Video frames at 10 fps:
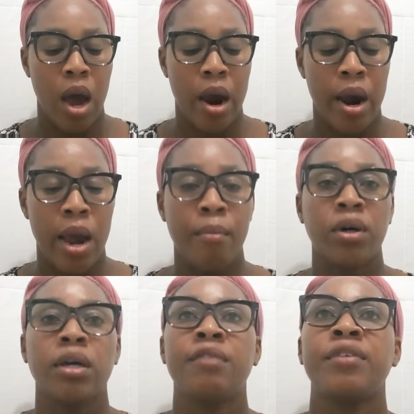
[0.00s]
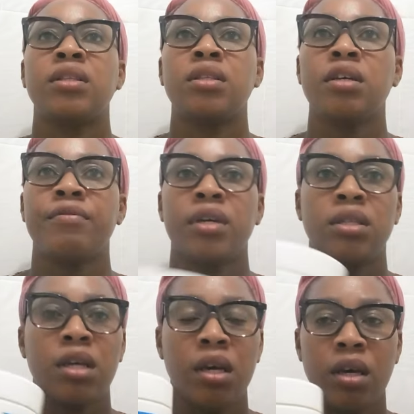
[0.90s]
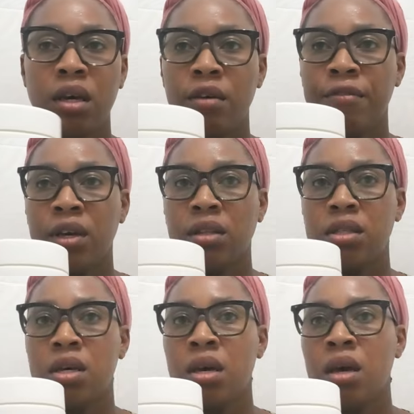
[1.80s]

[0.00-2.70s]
Alright, but if it